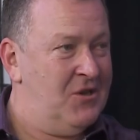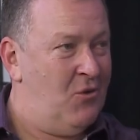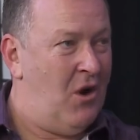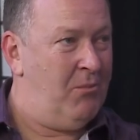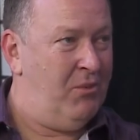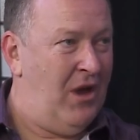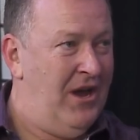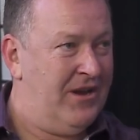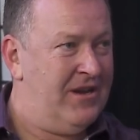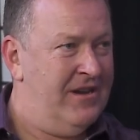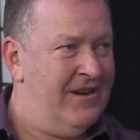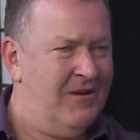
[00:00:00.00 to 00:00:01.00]
to the wrong
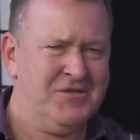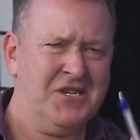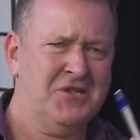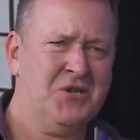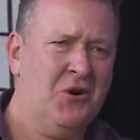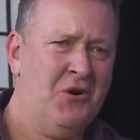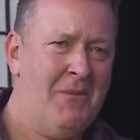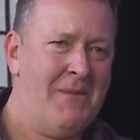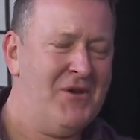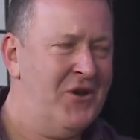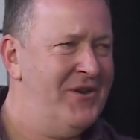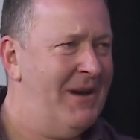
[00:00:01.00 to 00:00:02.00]
bloke. I was trying to
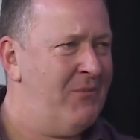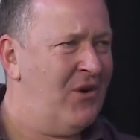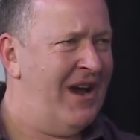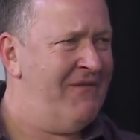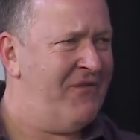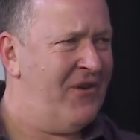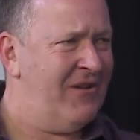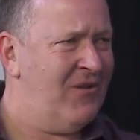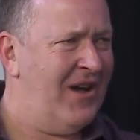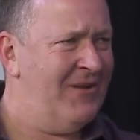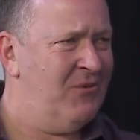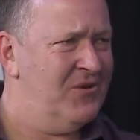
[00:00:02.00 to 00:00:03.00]
remember who number eight for
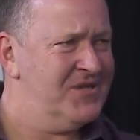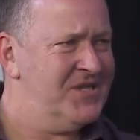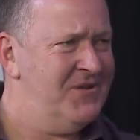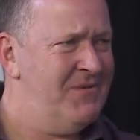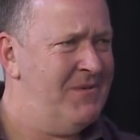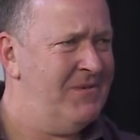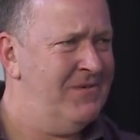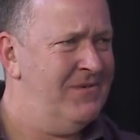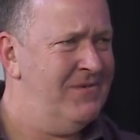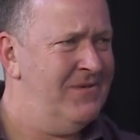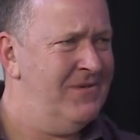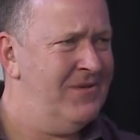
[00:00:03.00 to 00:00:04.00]
Adelaide was. Do you Cook. remember
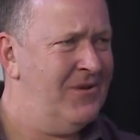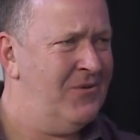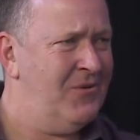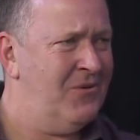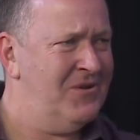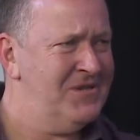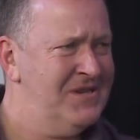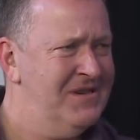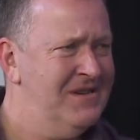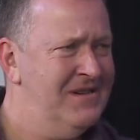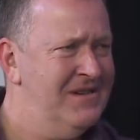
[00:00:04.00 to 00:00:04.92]
who it was? One of the